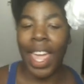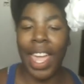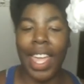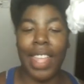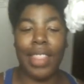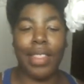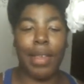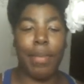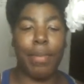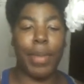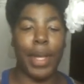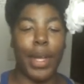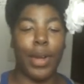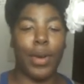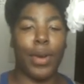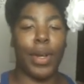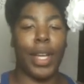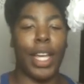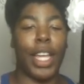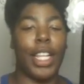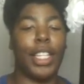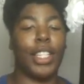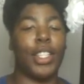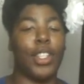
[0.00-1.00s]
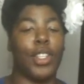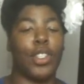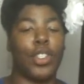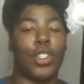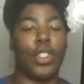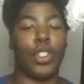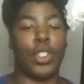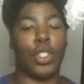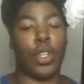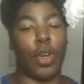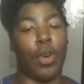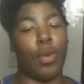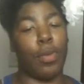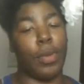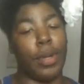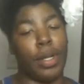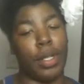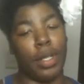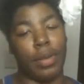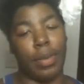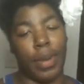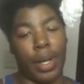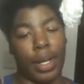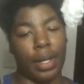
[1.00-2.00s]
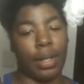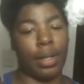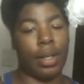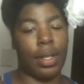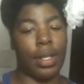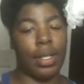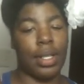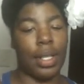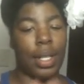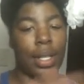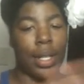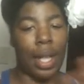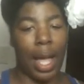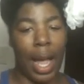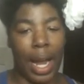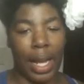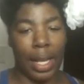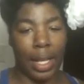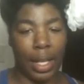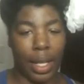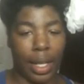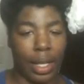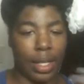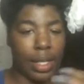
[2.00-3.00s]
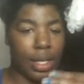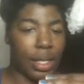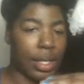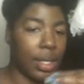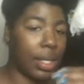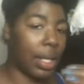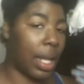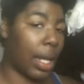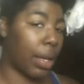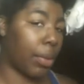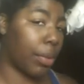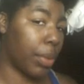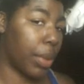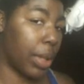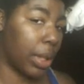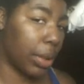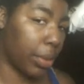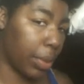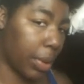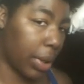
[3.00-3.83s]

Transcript: In the mirror, it looks so much better because the lighting is just like really,